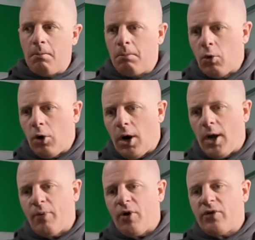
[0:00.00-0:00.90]
more
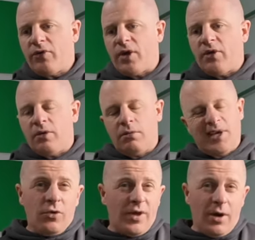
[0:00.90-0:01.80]
higher price things.
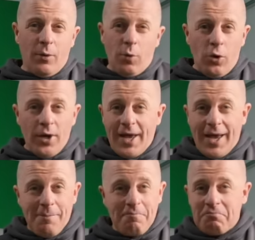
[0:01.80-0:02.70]
Just get on the walker
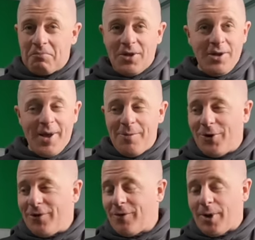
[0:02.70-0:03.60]
game. You make
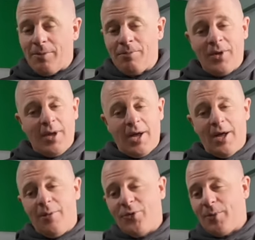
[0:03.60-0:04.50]
money from
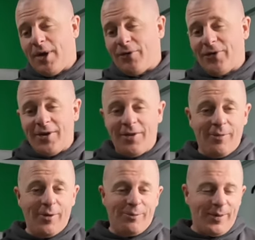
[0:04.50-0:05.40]
it. Somebody else said
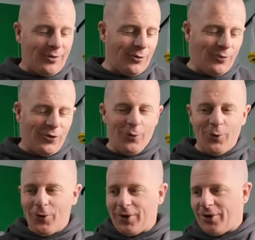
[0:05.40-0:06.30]
they've picked up two
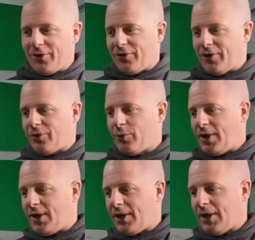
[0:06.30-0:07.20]
walkers this
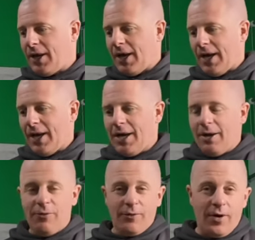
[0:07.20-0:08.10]
week
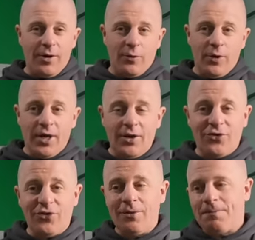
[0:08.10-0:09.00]
for 5 quid
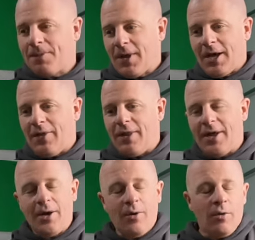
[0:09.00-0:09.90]
each. And
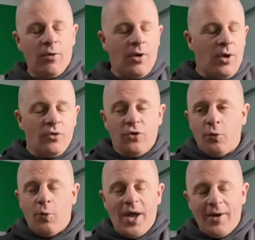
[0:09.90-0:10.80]
they're just
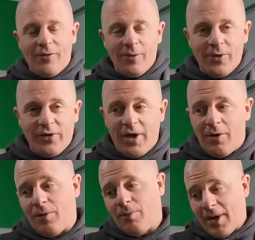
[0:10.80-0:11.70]
waiting for them to
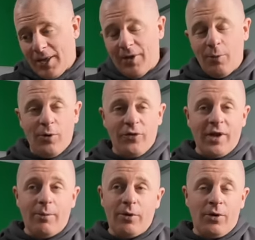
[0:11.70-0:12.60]
sell. Mate, they will
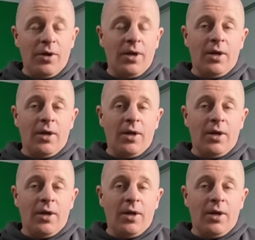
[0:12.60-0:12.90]
sell, but